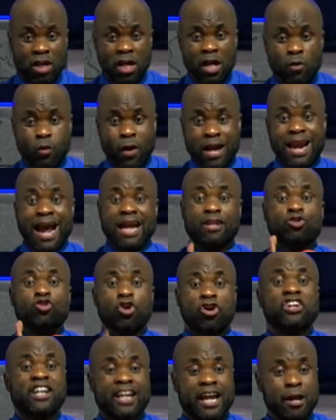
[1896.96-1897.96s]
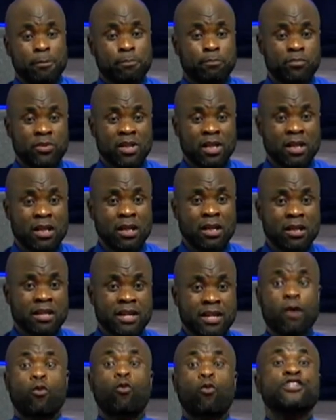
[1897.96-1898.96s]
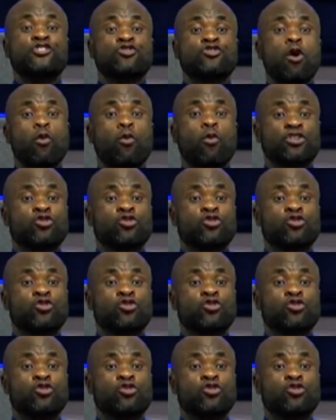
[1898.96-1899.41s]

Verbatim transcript: when her turn came, the question was,